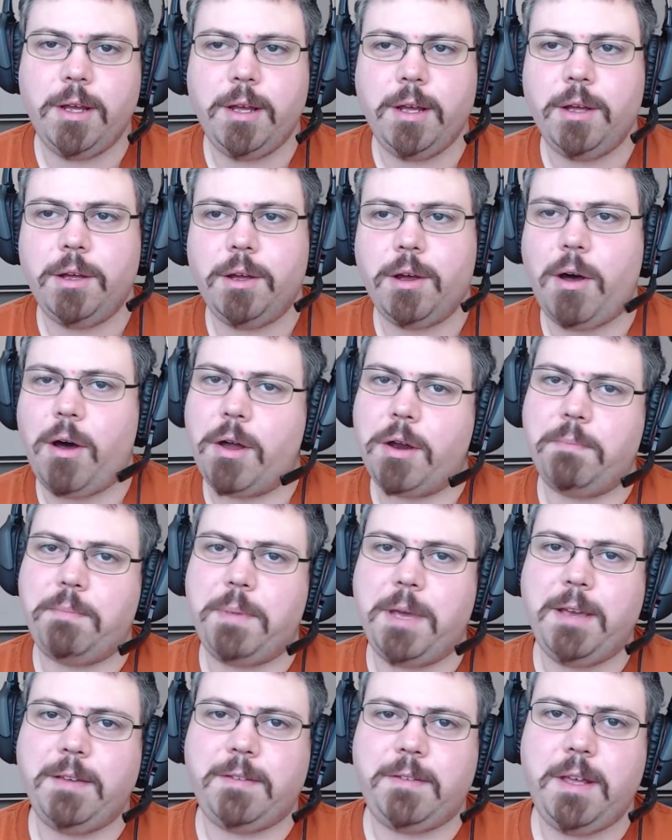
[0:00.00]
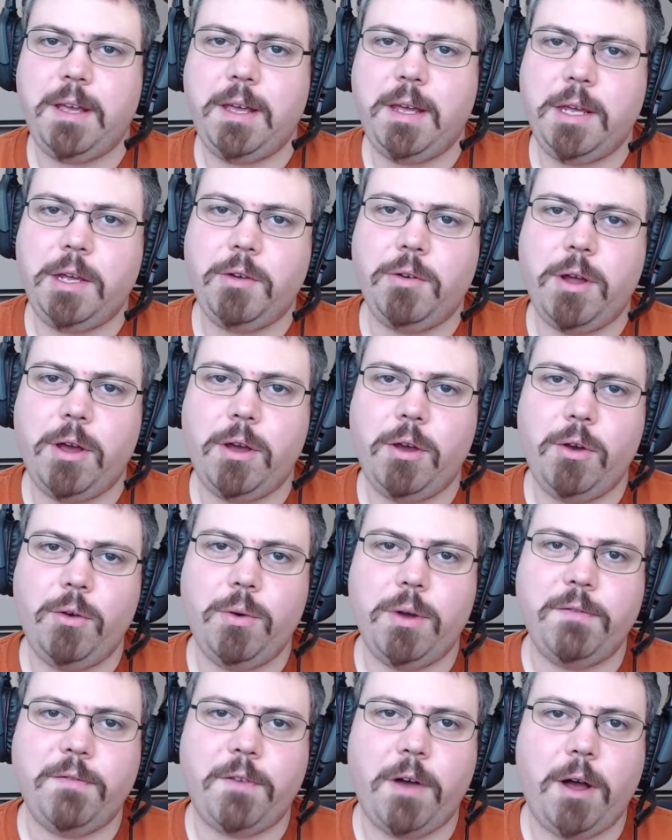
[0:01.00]
on a PC,
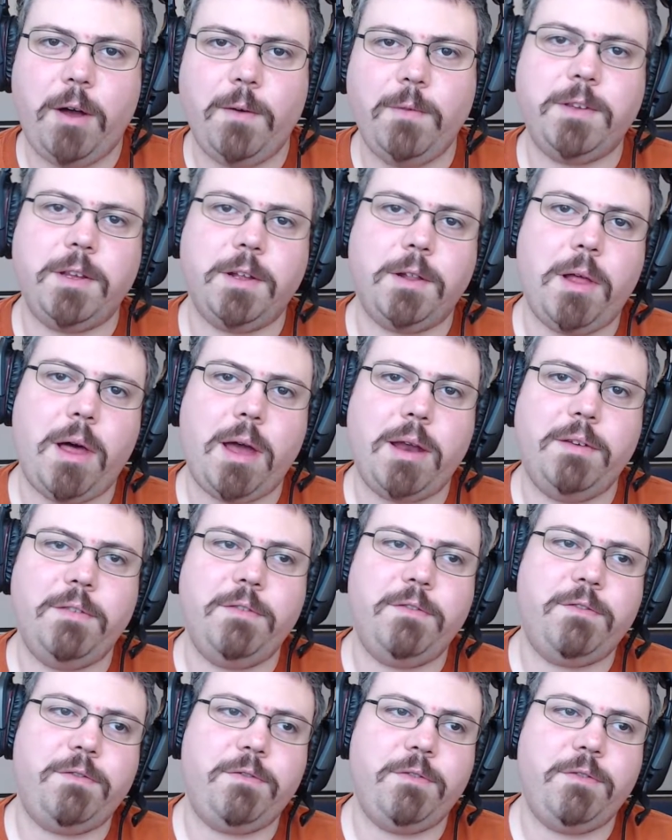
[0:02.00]
involves a lot of